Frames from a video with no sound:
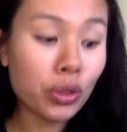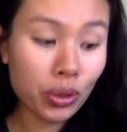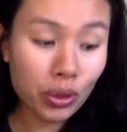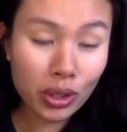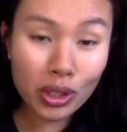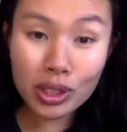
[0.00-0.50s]

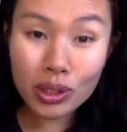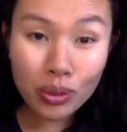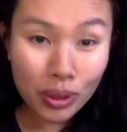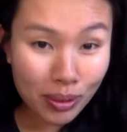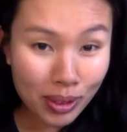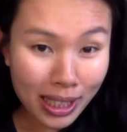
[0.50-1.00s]

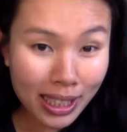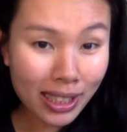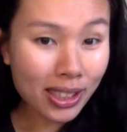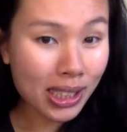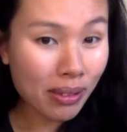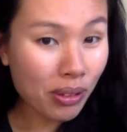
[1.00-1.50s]
$2.50,
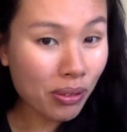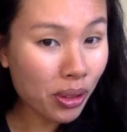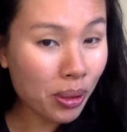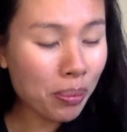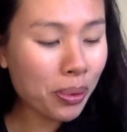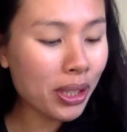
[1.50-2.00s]
because every
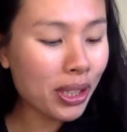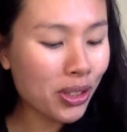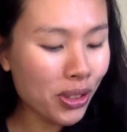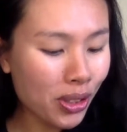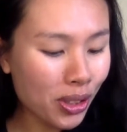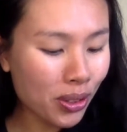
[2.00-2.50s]
volume point is
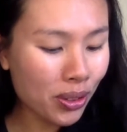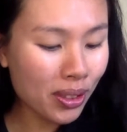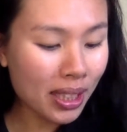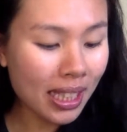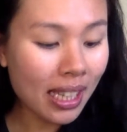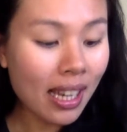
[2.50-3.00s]

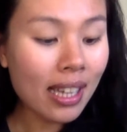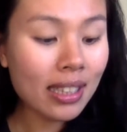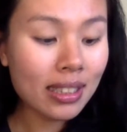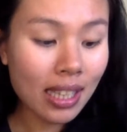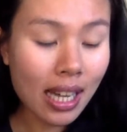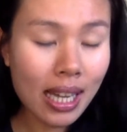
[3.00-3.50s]
$2.50,
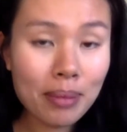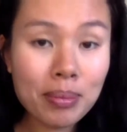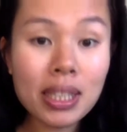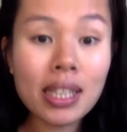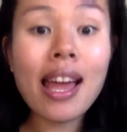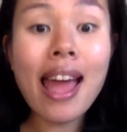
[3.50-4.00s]
times
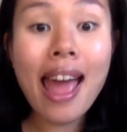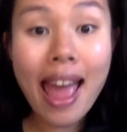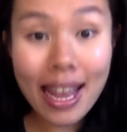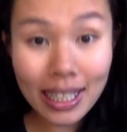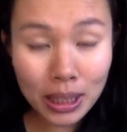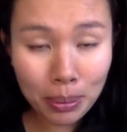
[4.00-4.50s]

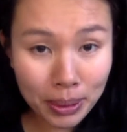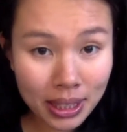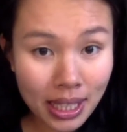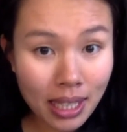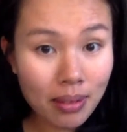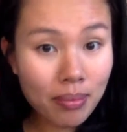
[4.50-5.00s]
8%,
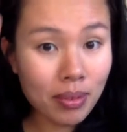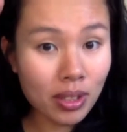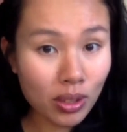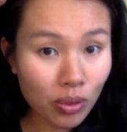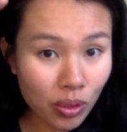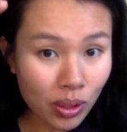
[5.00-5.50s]

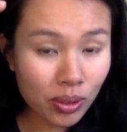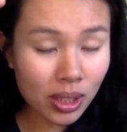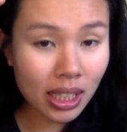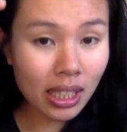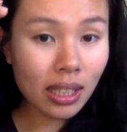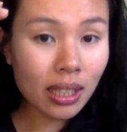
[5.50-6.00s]
because
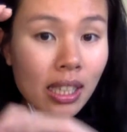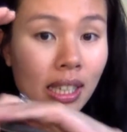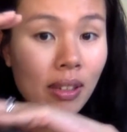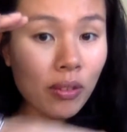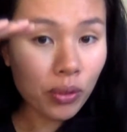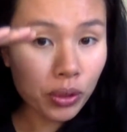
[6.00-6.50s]
50,
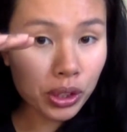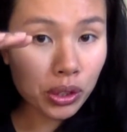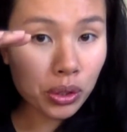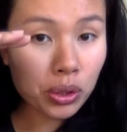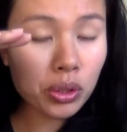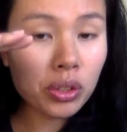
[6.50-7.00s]

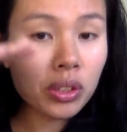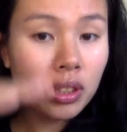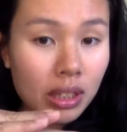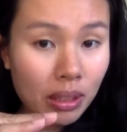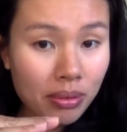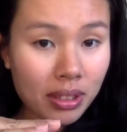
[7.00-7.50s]
42,
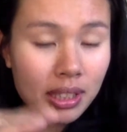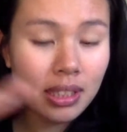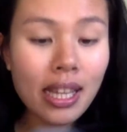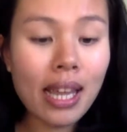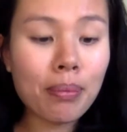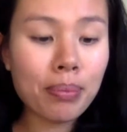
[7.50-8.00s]
difference is
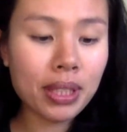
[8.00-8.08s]
8%.